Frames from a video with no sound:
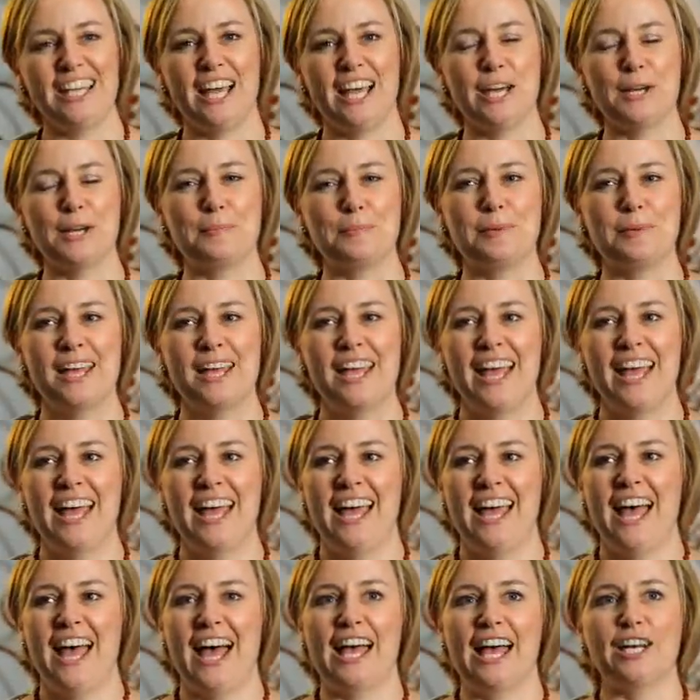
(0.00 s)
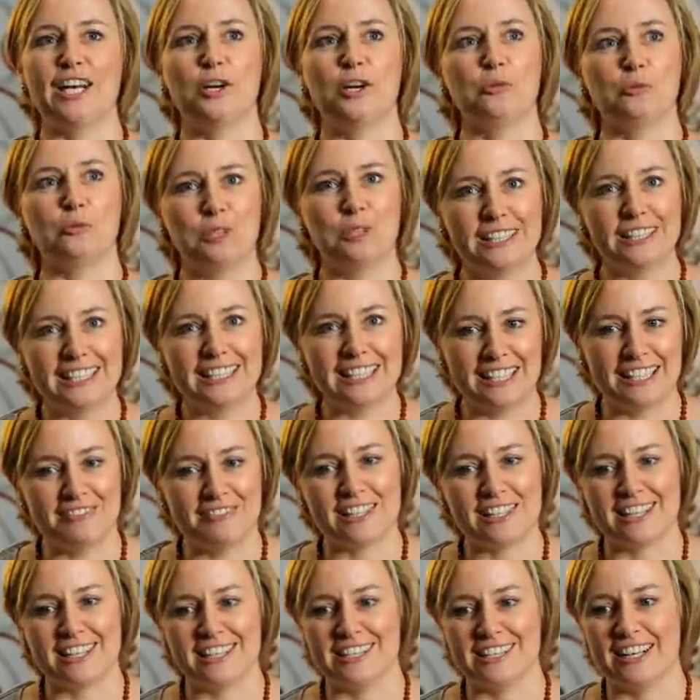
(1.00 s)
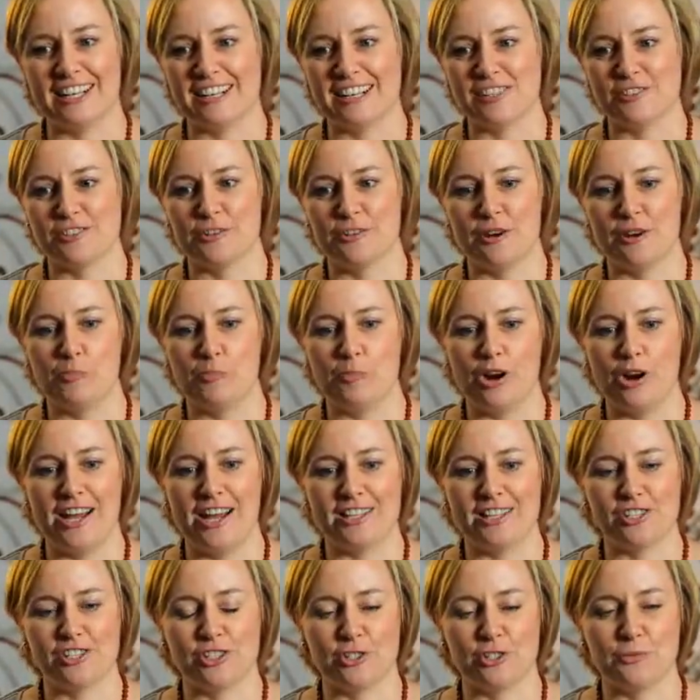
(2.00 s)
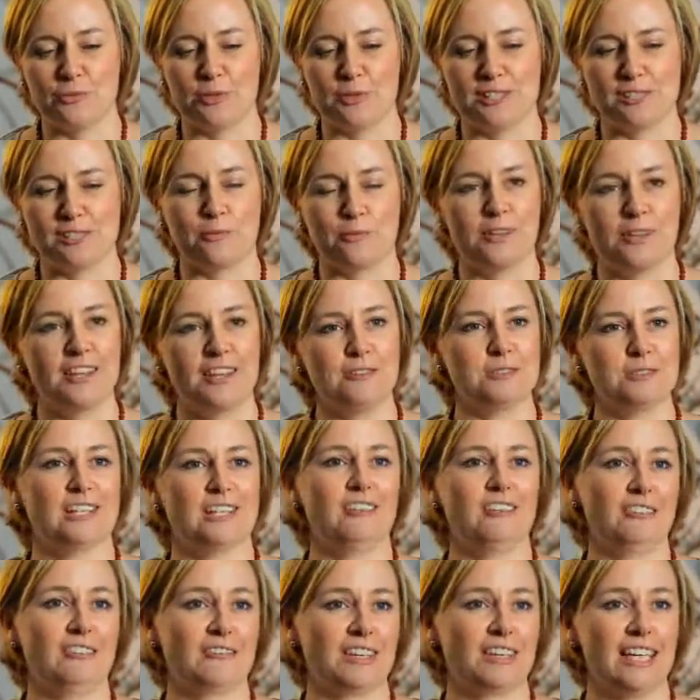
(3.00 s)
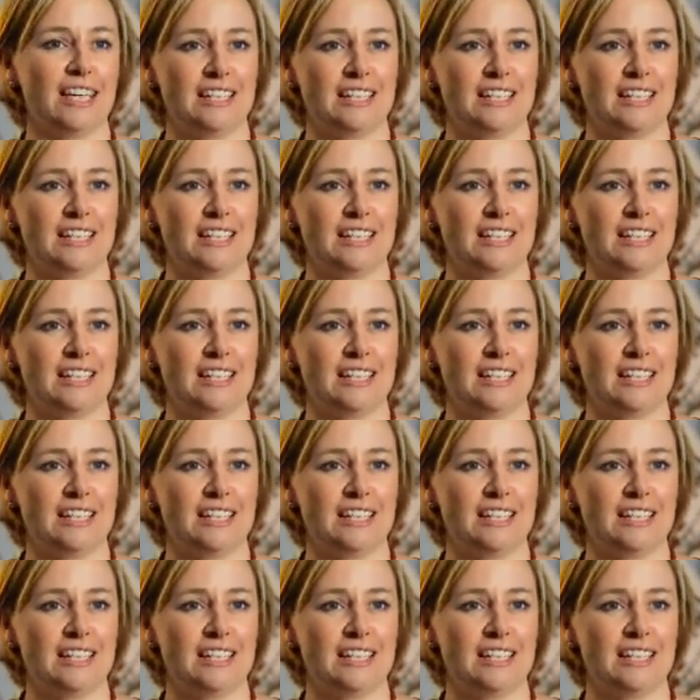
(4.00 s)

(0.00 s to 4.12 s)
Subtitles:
And a really clever thing that I saw a bride do was, when there was a lot of